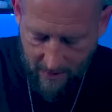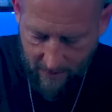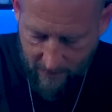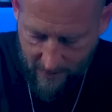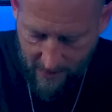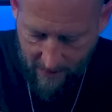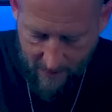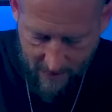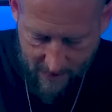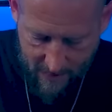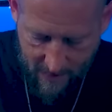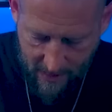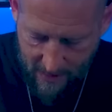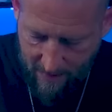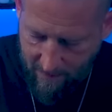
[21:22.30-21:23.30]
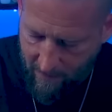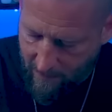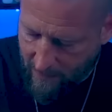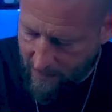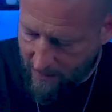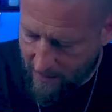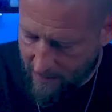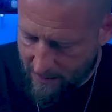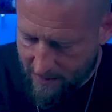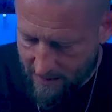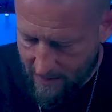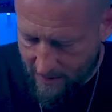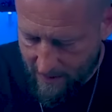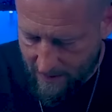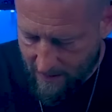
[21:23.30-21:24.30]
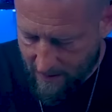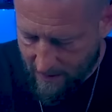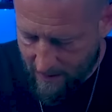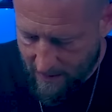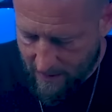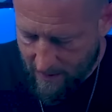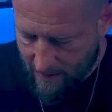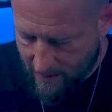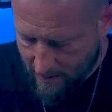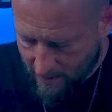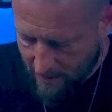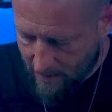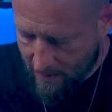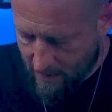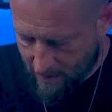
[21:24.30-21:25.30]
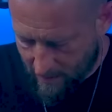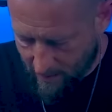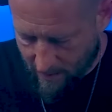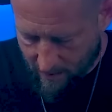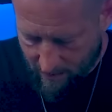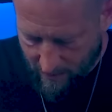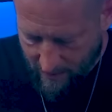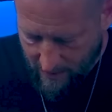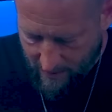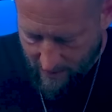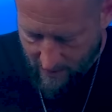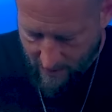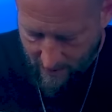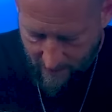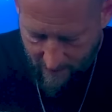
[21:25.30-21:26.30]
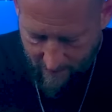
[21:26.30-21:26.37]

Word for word: think this came first. Okay.